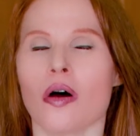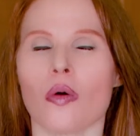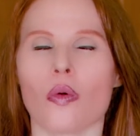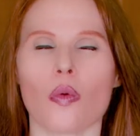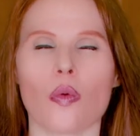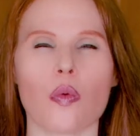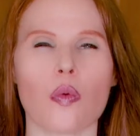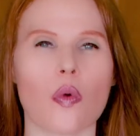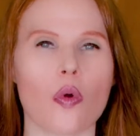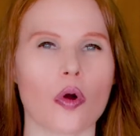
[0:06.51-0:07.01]

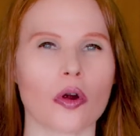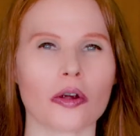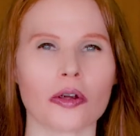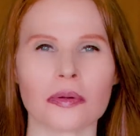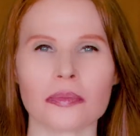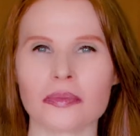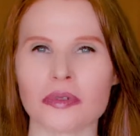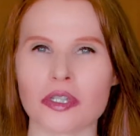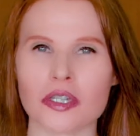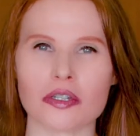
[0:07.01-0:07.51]

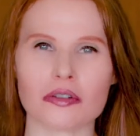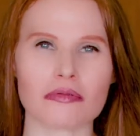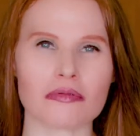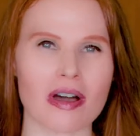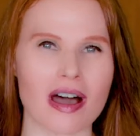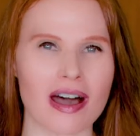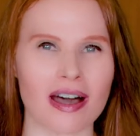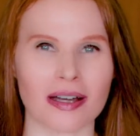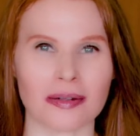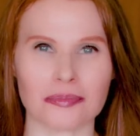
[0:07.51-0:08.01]
warm you
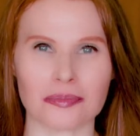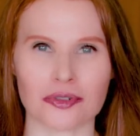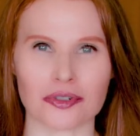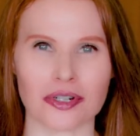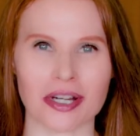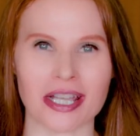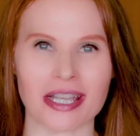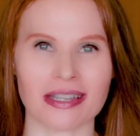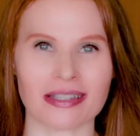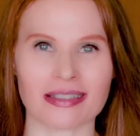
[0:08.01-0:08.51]
up
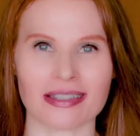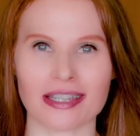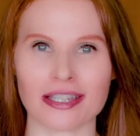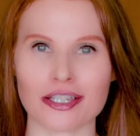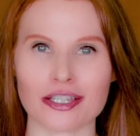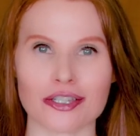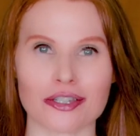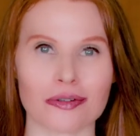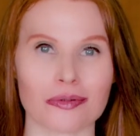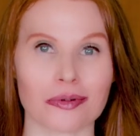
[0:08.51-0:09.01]
drink
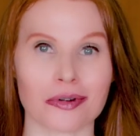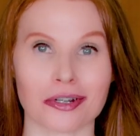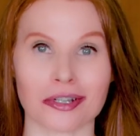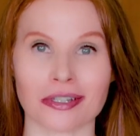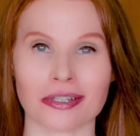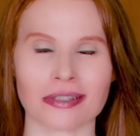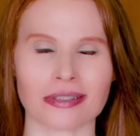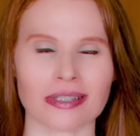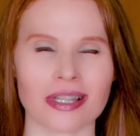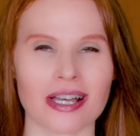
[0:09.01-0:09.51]
that you are
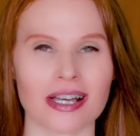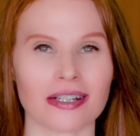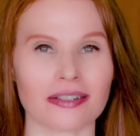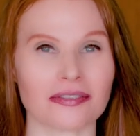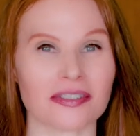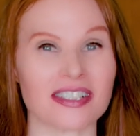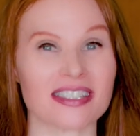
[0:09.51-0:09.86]
gonna love.